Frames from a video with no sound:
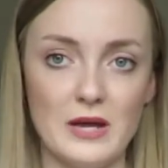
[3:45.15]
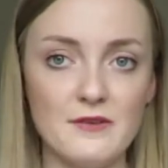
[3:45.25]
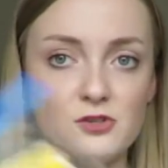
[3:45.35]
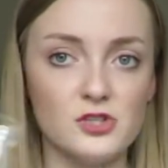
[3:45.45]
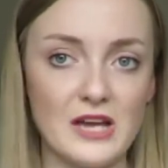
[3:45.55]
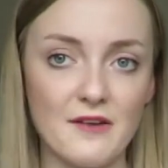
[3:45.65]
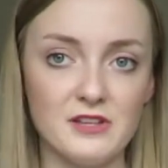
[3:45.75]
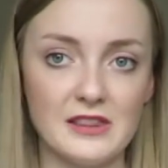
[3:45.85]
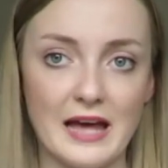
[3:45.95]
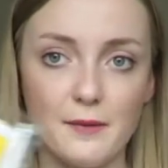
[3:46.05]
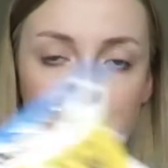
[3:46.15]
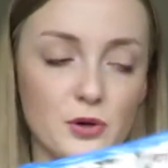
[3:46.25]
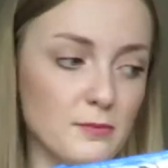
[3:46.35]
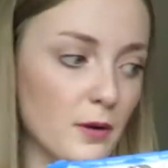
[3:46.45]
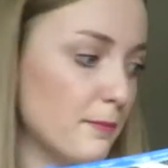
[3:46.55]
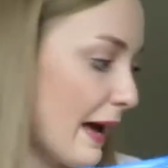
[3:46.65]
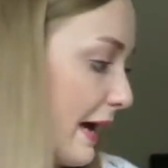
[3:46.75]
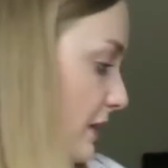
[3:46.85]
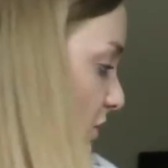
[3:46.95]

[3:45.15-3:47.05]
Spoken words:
Even just having that put in my bag